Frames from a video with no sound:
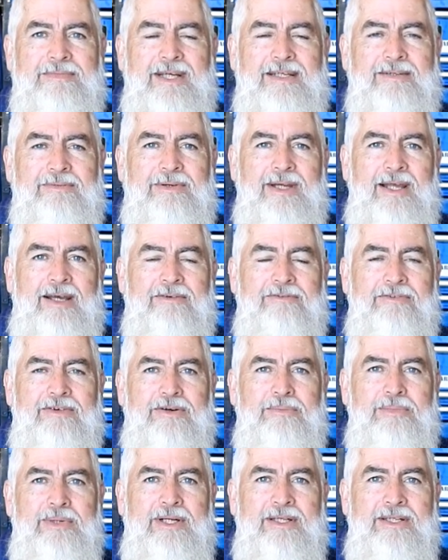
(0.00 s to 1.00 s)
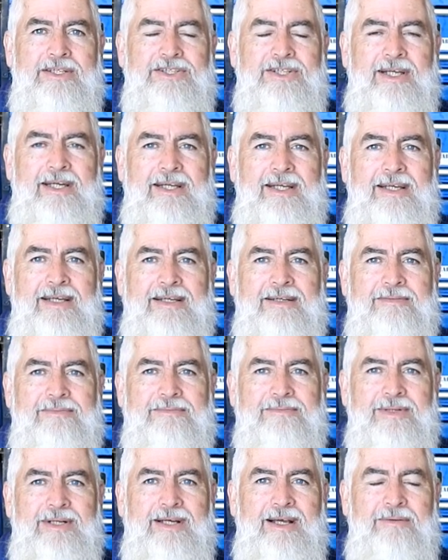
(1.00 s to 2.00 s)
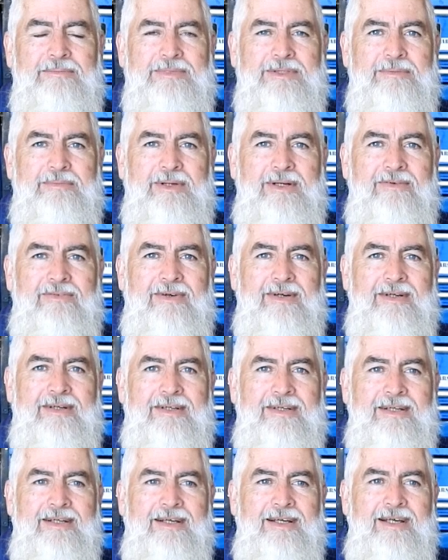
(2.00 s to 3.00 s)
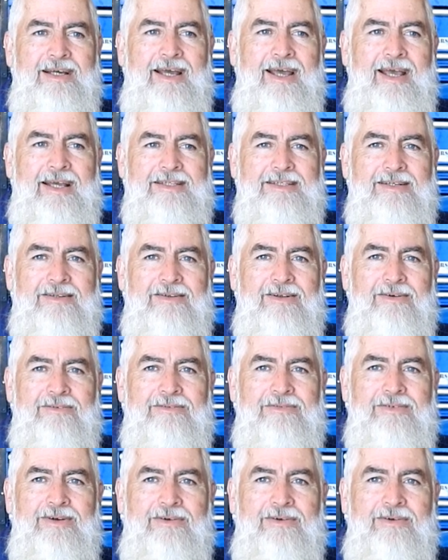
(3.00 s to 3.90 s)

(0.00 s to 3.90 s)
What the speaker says: as we know, filming in the shed here becomes a bit of a hassle.